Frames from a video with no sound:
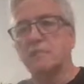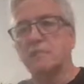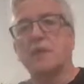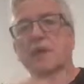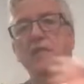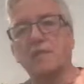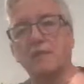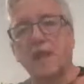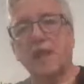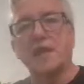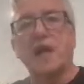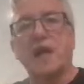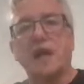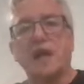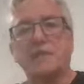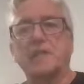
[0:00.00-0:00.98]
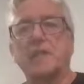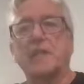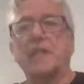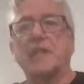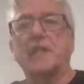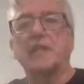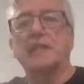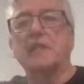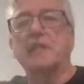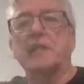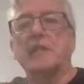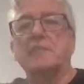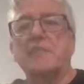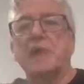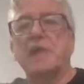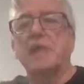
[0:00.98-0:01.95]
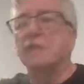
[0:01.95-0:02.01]
my friend had. He
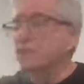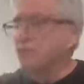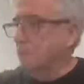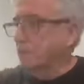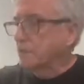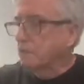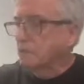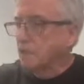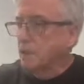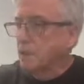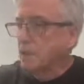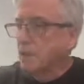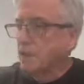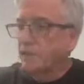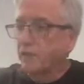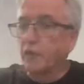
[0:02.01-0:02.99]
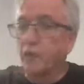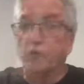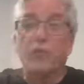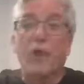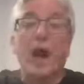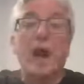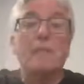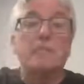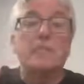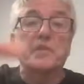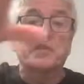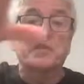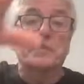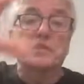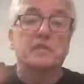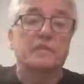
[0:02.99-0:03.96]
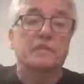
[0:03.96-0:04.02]
made it for
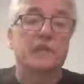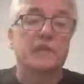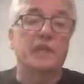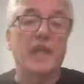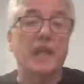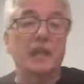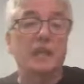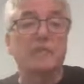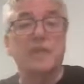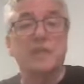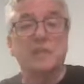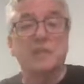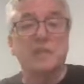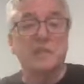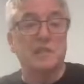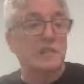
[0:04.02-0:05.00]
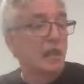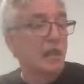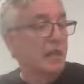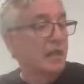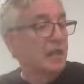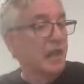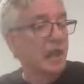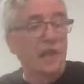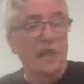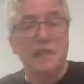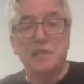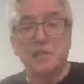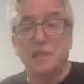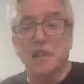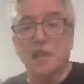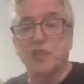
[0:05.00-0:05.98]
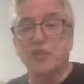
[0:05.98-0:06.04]
ramps for an elevated
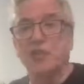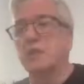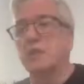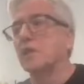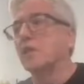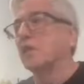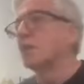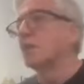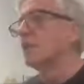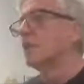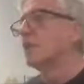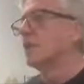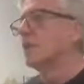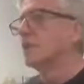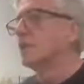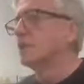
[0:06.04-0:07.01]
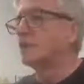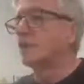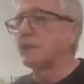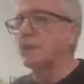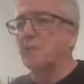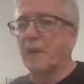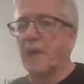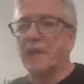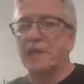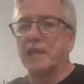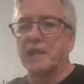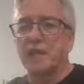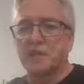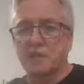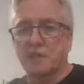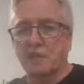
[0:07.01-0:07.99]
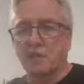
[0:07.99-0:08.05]
section. You know, you buy that
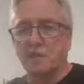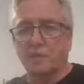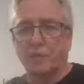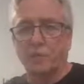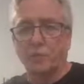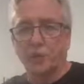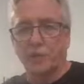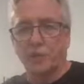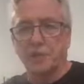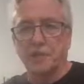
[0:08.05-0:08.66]
stuff from Woodland